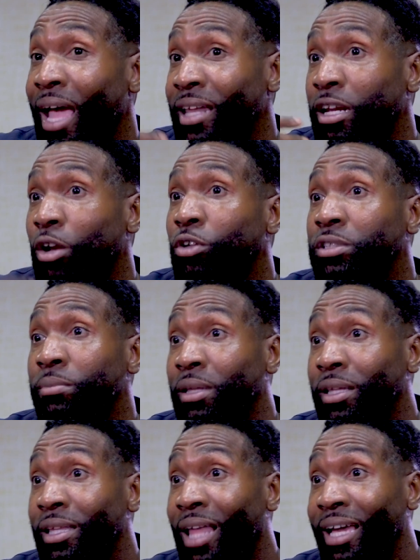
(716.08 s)
And then
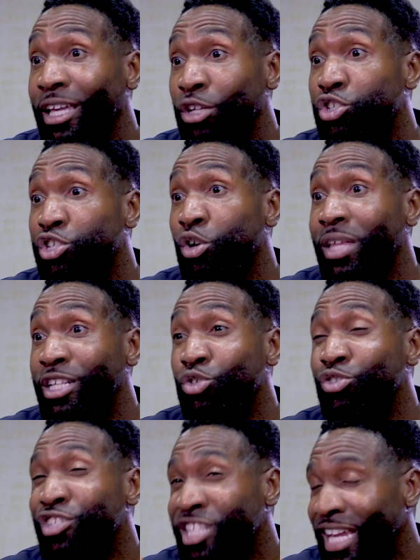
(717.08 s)
ultimately, like, you show that
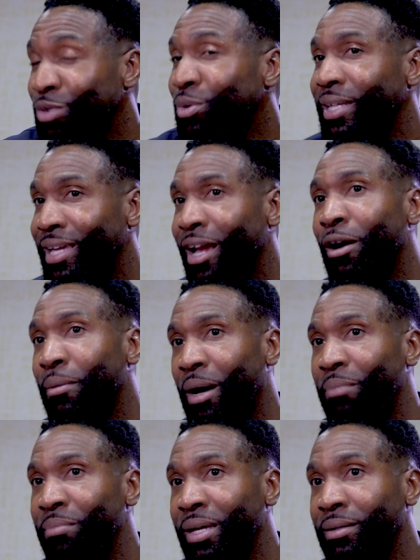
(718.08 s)
you genuinely care
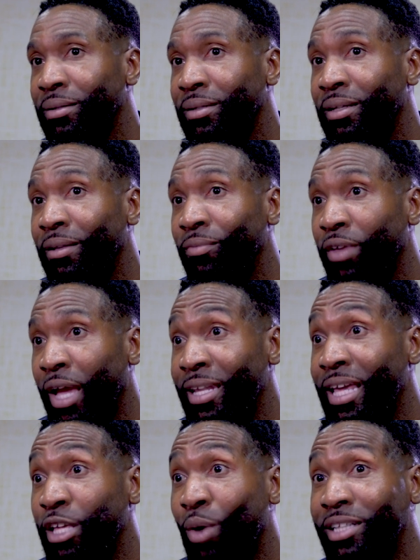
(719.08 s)
about men and
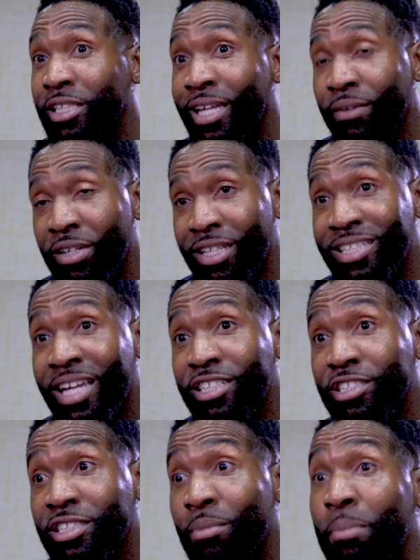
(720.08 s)
that you actually give an
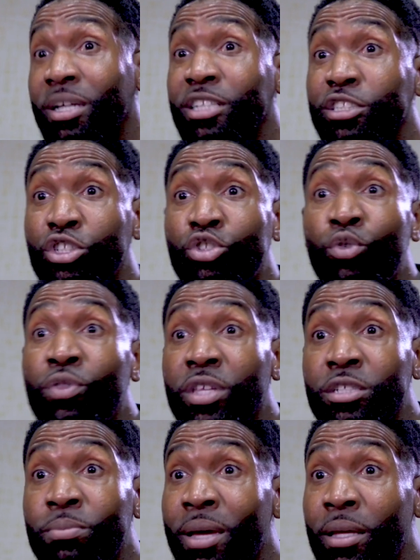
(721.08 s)
attention to men. Because the truth
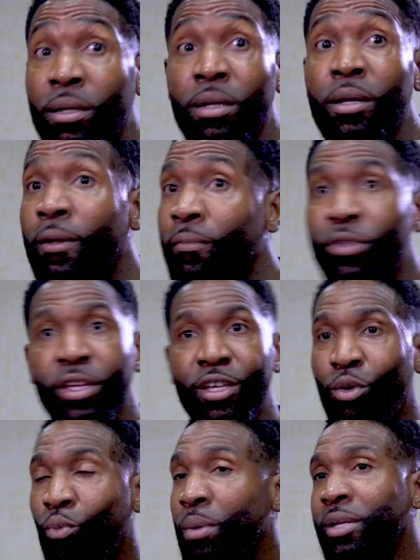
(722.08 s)
is, man, you
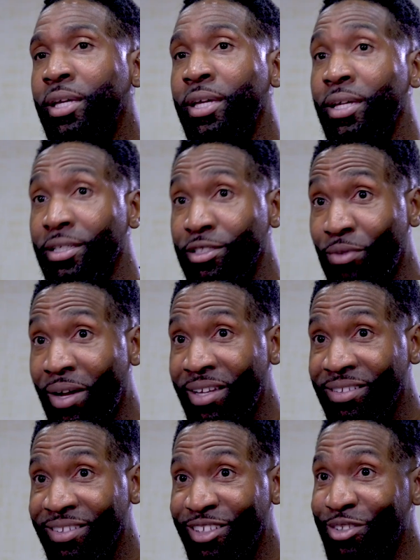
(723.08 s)
know, women and kids,
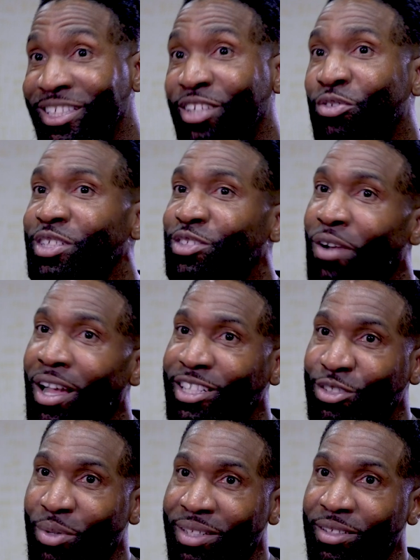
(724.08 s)
right? You the Chris Rock
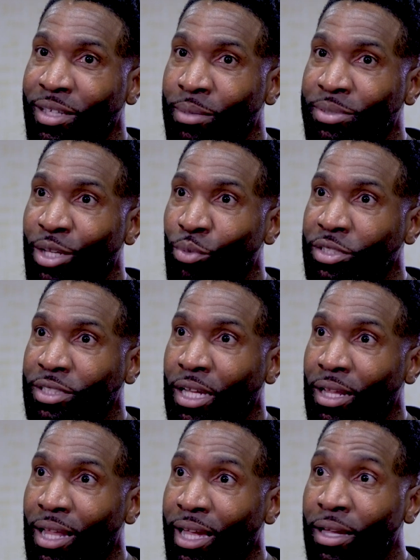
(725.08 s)
joint. You know what I'm saying? Where it's
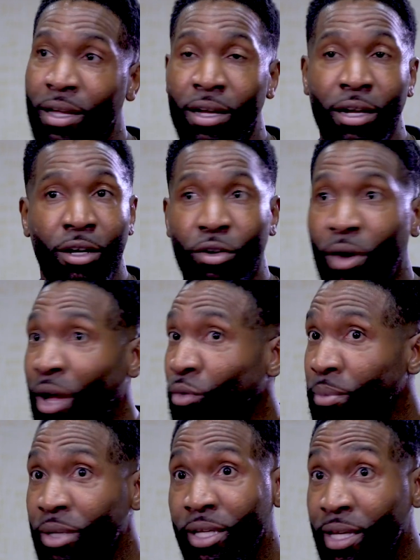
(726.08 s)
kind of like crying
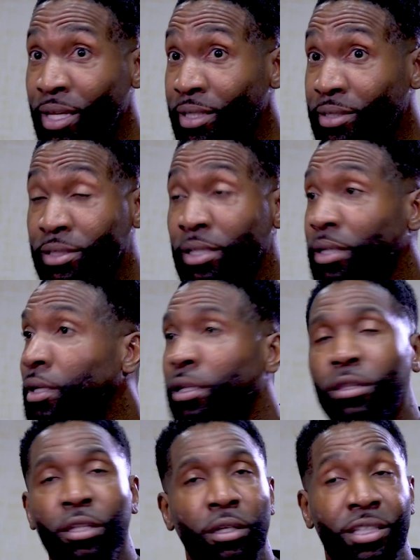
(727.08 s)
women and kids.
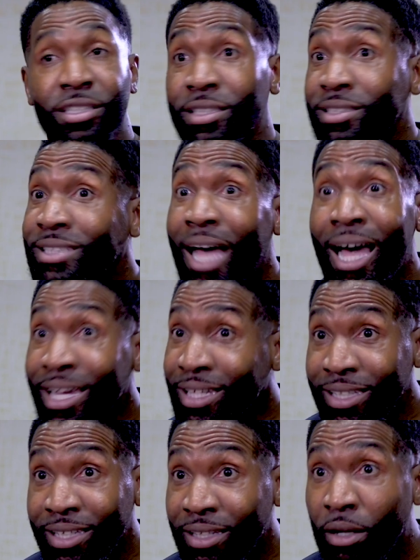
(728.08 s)
The
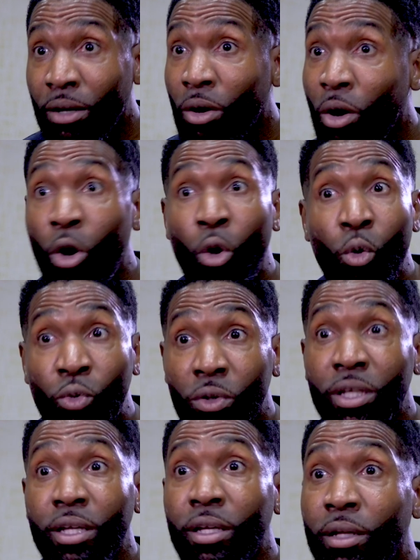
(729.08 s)
society
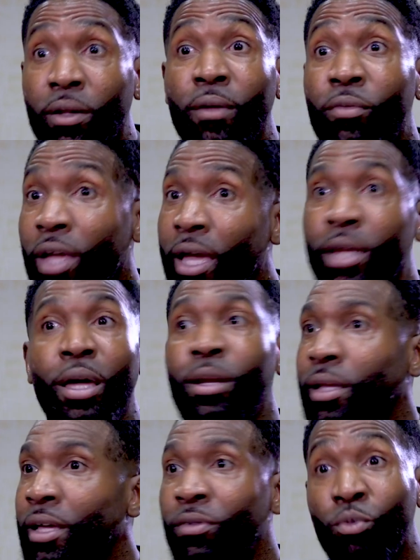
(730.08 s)
only,
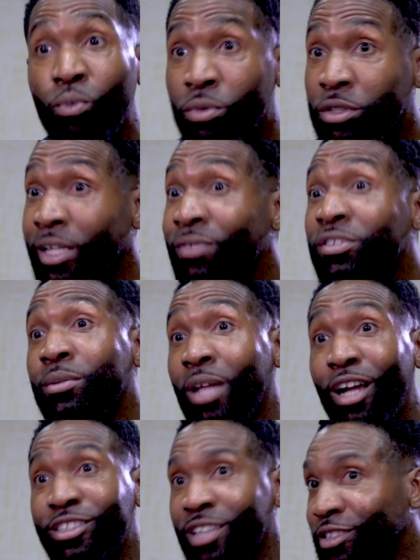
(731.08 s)
and even so
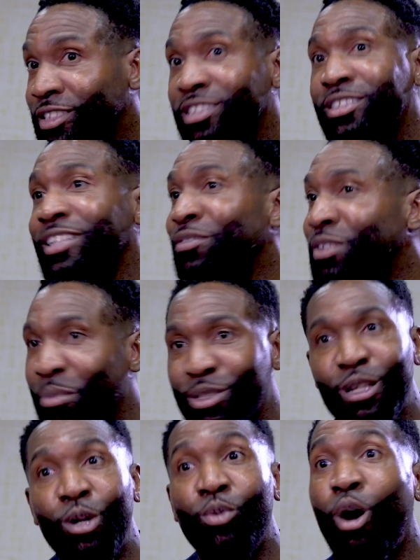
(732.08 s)
our sister, even the
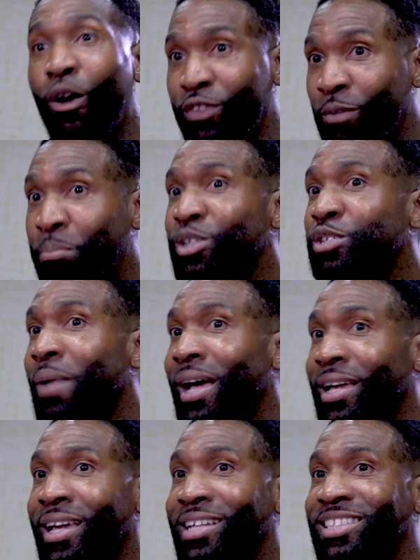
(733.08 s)
mother, will often push
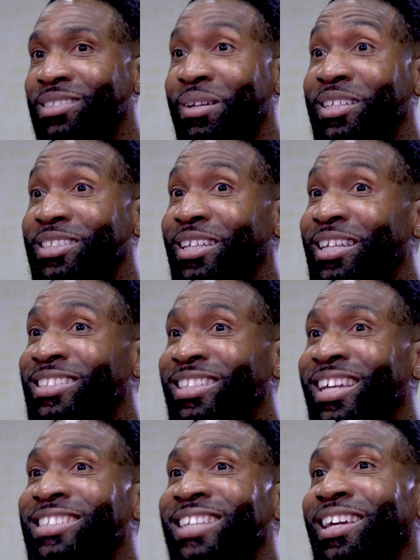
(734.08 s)
back against this because
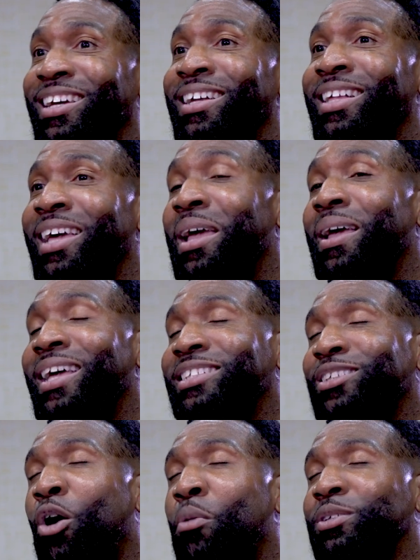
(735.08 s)
it's
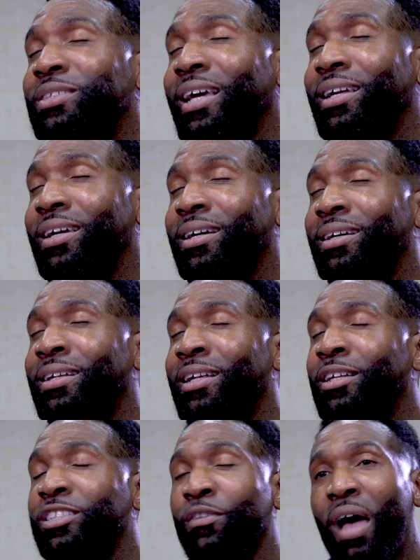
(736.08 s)
almost like a
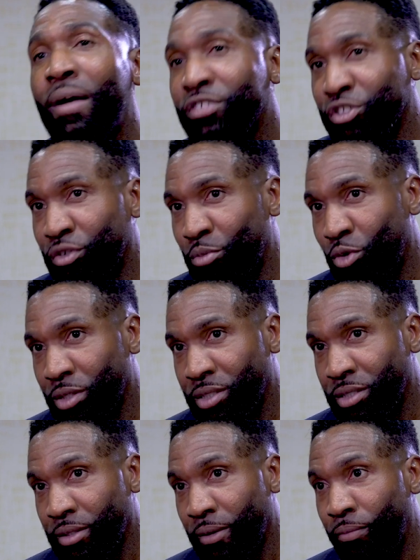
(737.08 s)
survivor's remorse.